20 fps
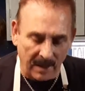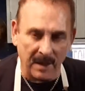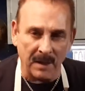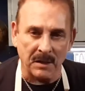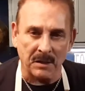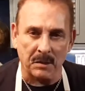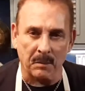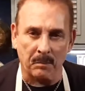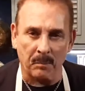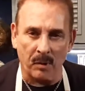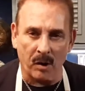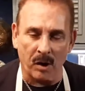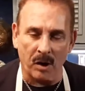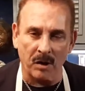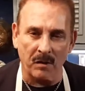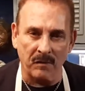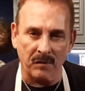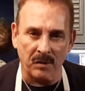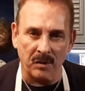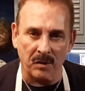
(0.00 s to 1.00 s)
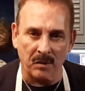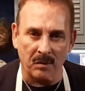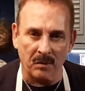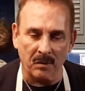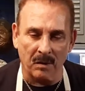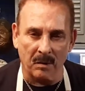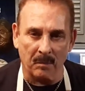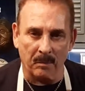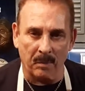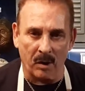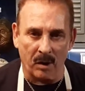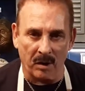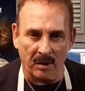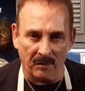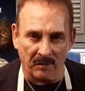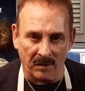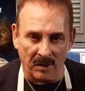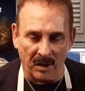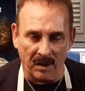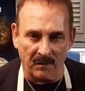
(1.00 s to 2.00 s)
It's a part of you, a part
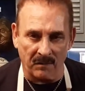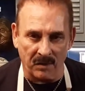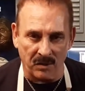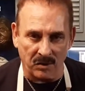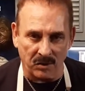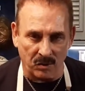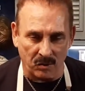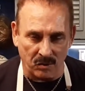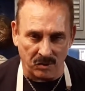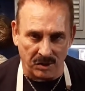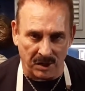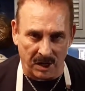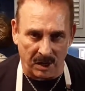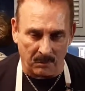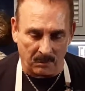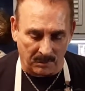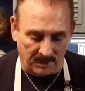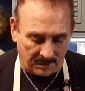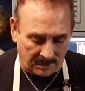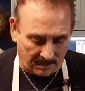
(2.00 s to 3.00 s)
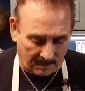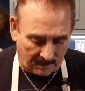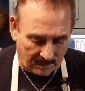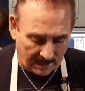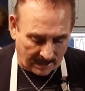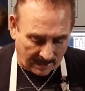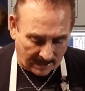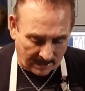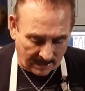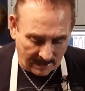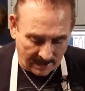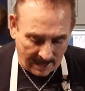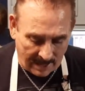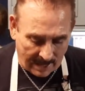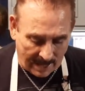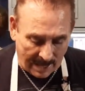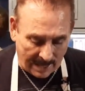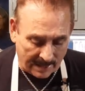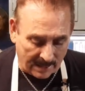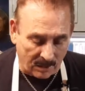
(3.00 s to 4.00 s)
of love that you shared with somebody.
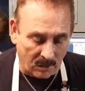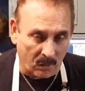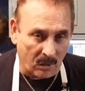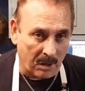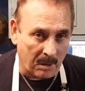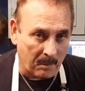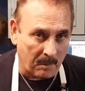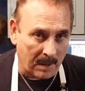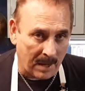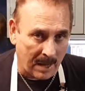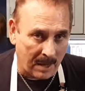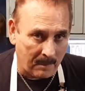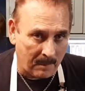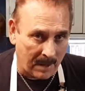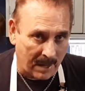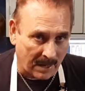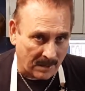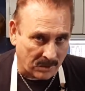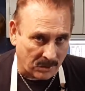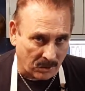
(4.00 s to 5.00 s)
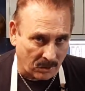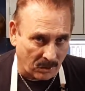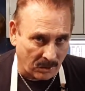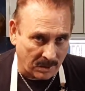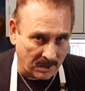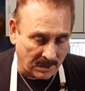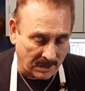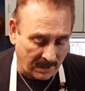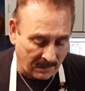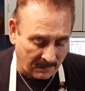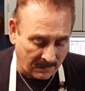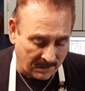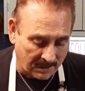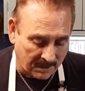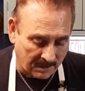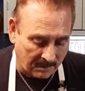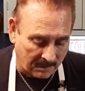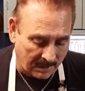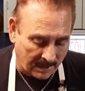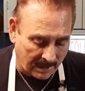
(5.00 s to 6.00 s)
I can go out and buy a box of cookies and give it to
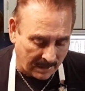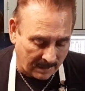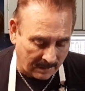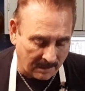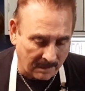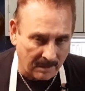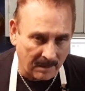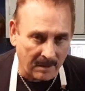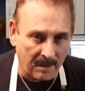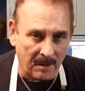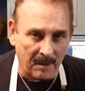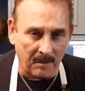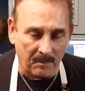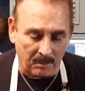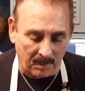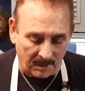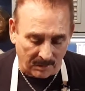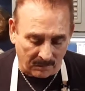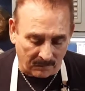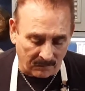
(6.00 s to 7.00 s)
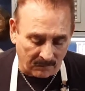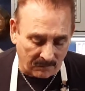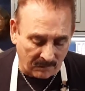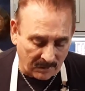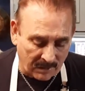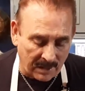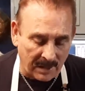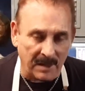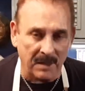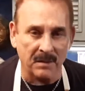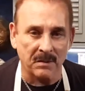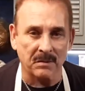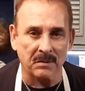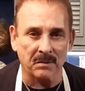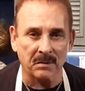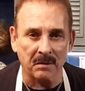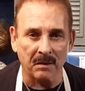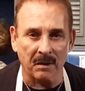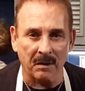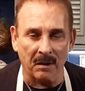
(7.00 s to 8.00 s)
somebody, but
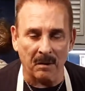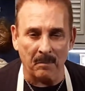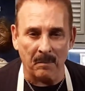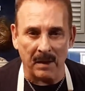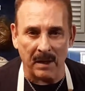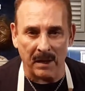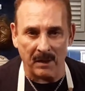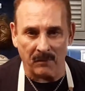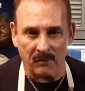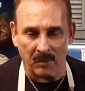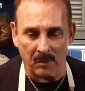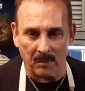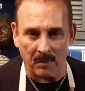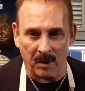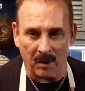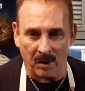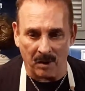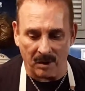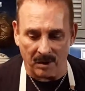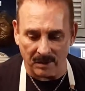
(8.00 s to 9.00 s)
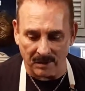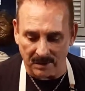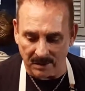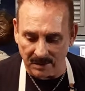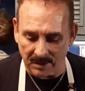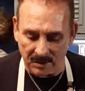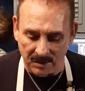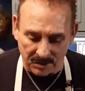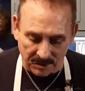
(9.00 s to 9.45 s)
these are made from the heart.